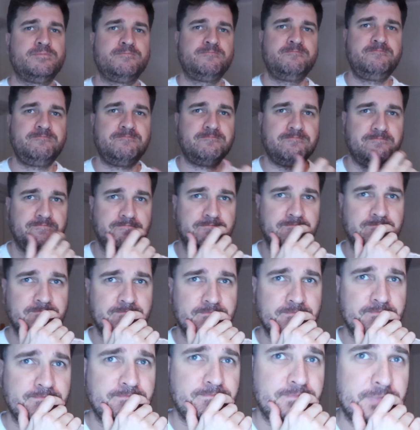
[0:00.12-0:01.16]

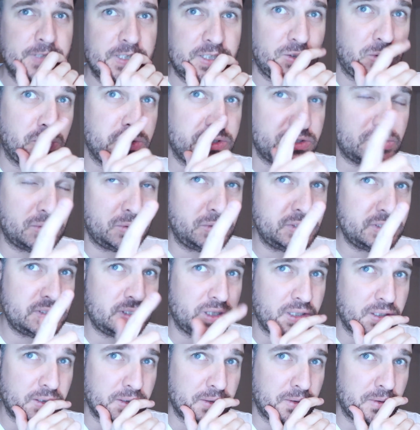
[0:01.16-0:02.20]
Is your store
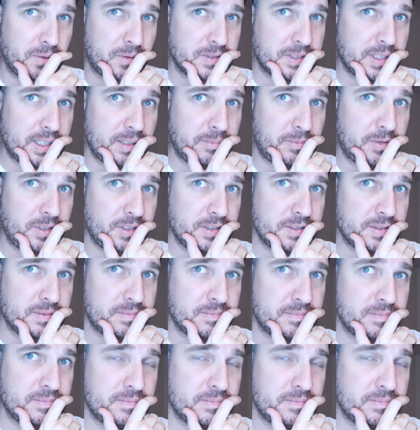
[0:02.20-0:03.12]
stuck in the Google Sandbox?